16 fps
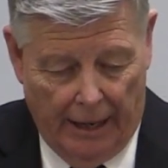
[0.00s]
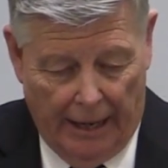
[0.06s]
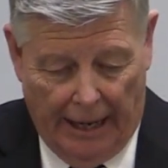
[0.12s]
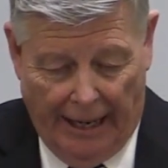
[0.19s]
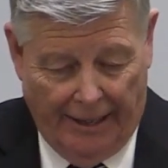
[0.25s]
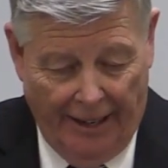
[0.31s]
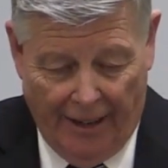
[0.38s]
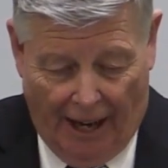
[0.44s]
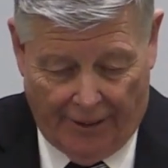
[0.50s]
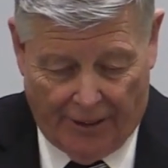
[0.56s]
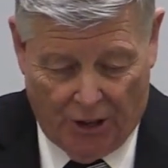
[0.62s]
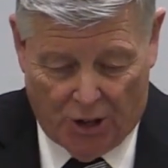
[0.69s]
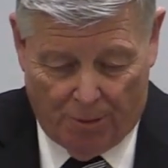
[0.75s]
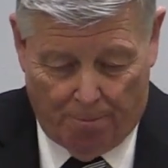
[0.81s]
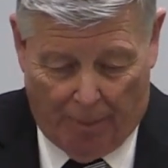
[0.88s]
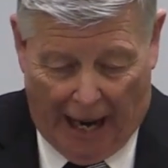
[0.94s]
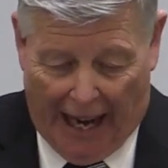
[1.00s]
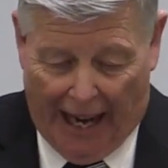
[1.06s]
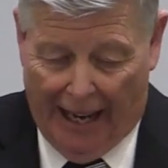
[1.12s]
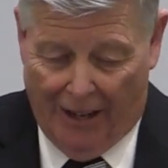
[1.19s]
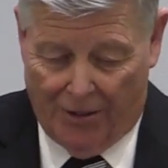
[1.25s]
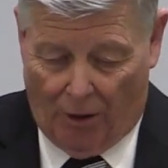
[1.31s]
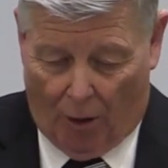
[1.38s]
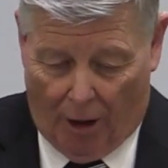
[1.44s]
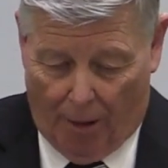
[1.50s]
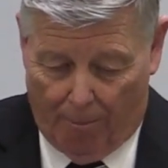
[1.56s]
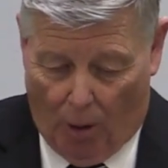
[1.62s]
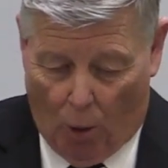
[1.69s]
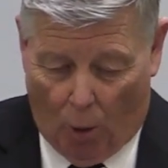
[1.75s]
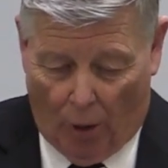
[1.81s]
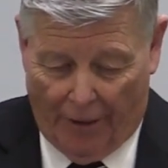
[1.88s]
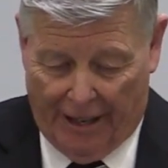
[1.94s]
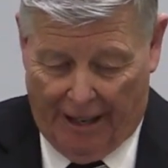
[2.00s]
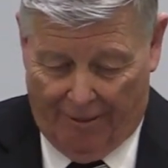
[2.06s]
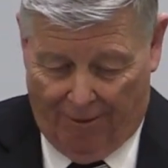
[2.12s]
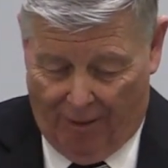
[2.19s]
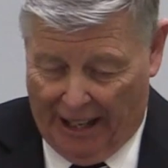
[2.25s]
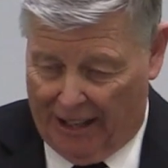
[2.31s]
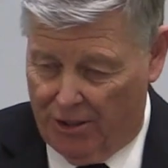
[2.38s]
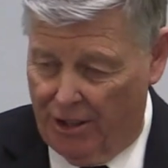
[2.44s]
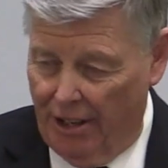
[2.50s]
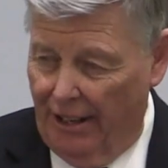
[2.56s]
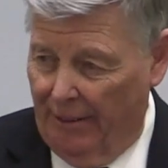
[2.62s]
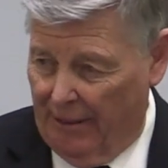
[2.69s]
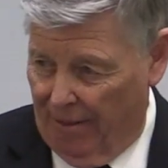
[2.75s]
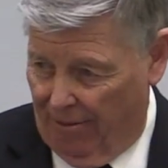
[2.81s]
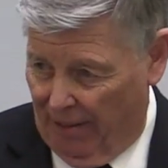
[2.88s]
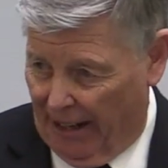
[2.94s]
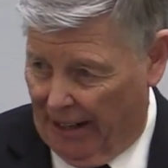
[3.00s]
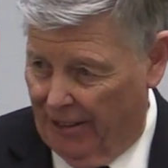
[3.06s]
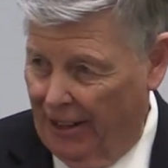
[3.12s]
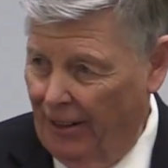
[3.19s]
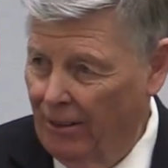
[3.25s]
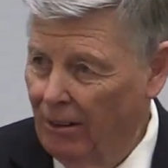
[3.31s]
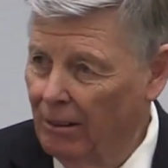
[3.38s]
He did not despise or abhor the affliction of the afflicted.